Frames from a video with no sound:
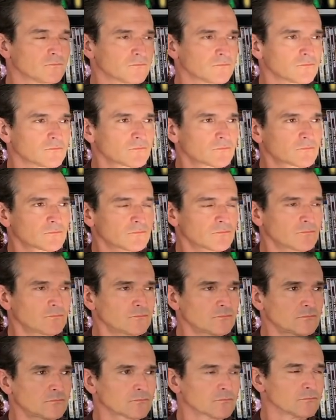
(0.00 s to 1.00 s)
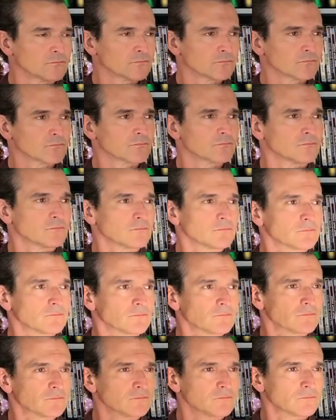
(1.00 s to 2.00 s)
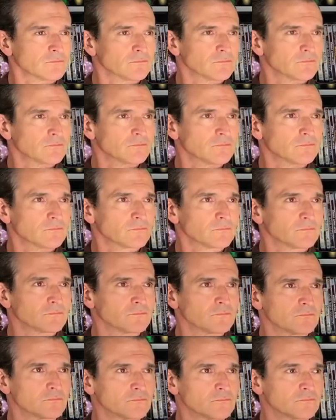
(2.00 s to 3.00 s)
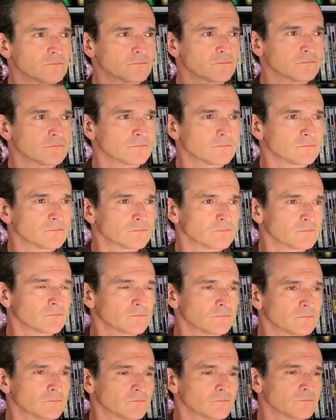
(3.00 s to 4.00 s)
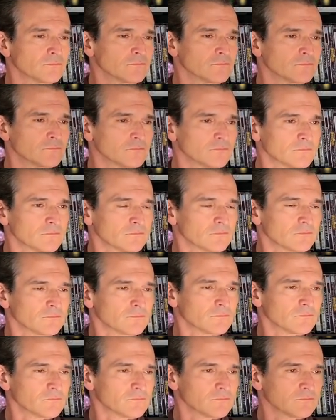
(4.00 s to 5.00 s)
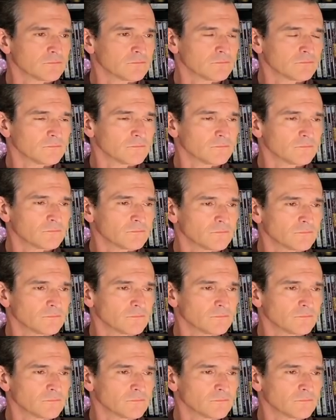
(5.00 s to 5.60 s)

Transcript: (not speaking)